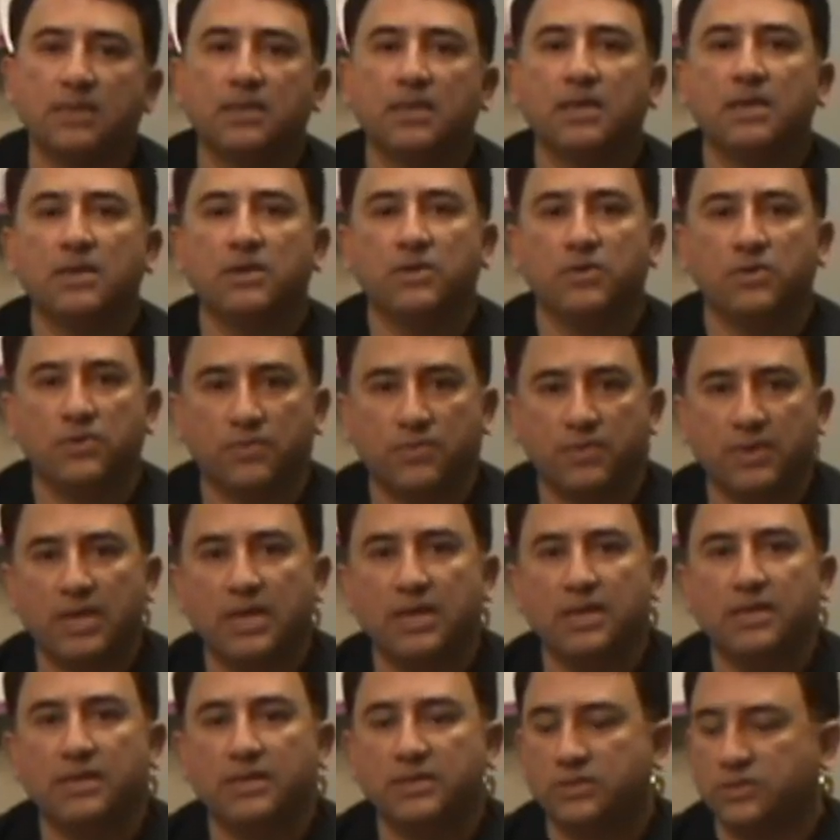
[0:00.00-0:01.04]
then you're
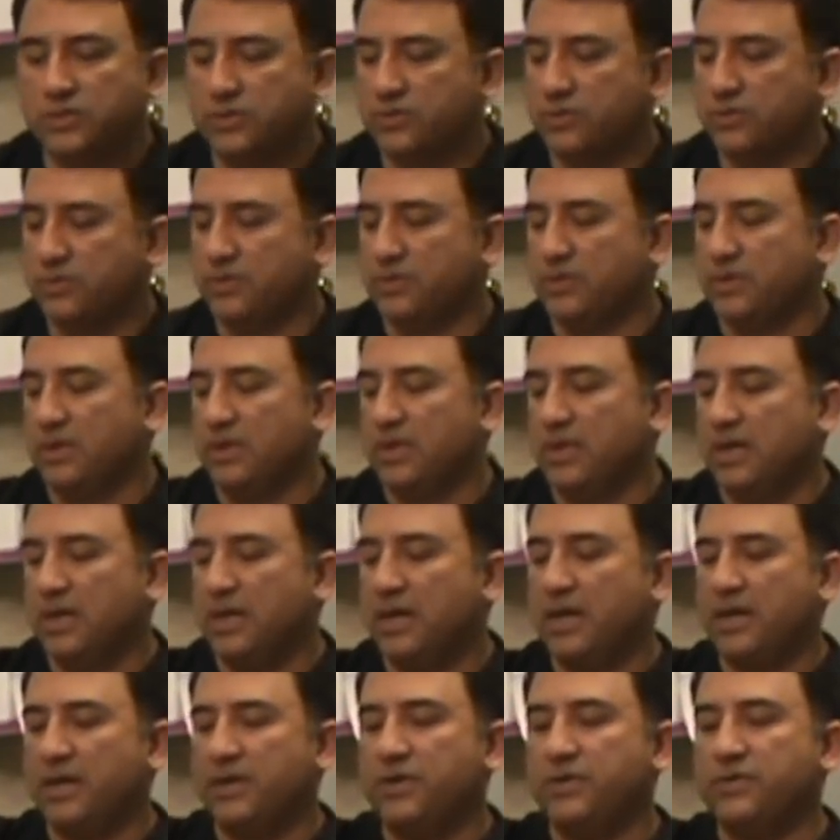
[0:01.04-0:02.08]
ready to
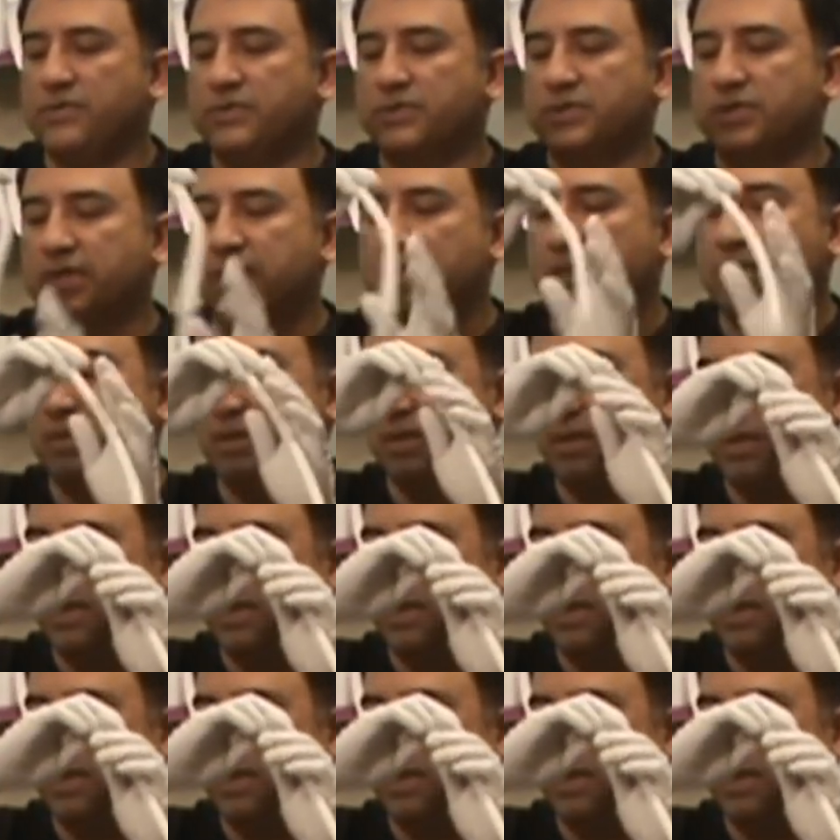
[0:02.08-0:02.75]
uh, use it.